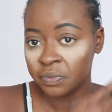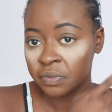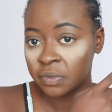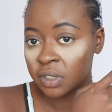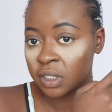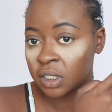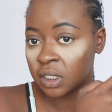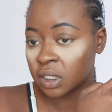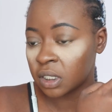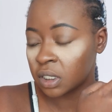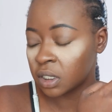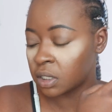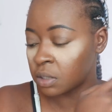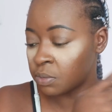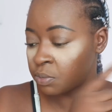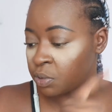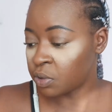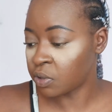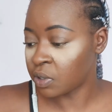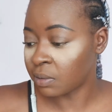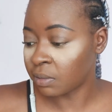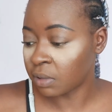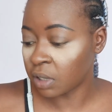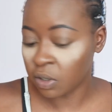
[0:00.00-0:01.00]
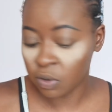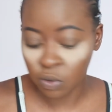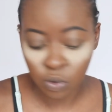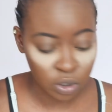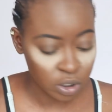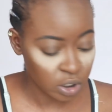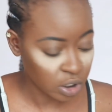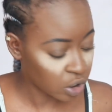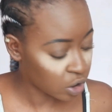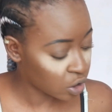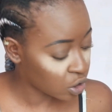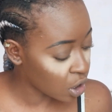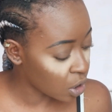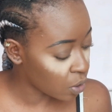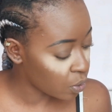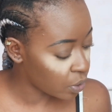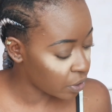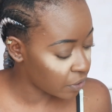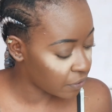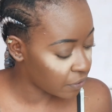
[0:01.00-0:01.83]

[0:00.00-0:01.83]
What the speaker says: This is the blue I'm going to want to start with